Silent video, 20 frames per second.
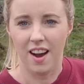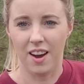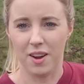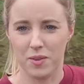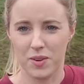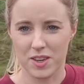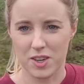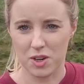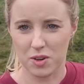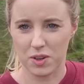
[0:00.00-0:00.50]

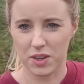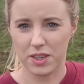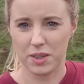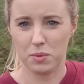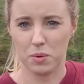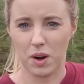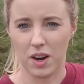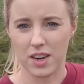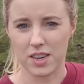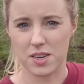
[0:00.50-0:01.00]
I will show
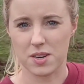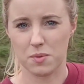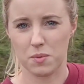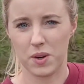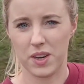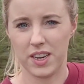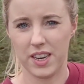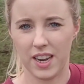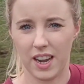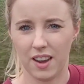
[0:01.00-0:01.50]
you what
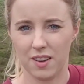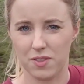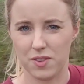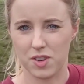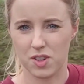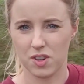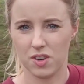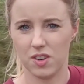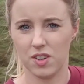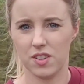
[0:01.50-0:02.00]
we have
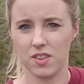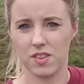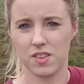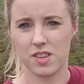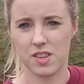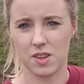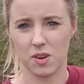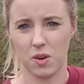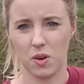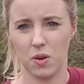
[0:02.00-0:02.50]
done.
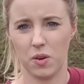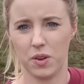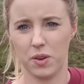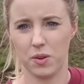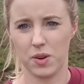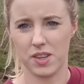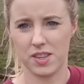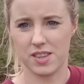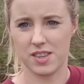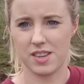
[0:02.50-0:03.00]
So
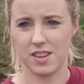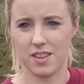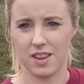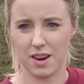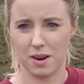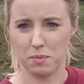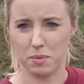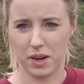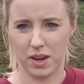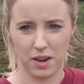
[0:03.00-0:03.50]
you can see
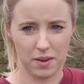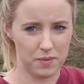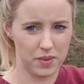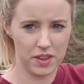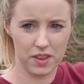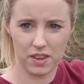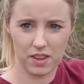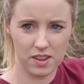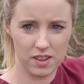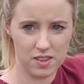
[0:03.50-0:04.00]
there behind
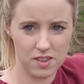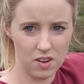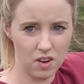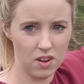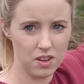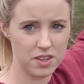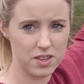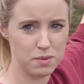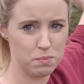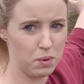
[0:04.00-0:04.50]
me that it's all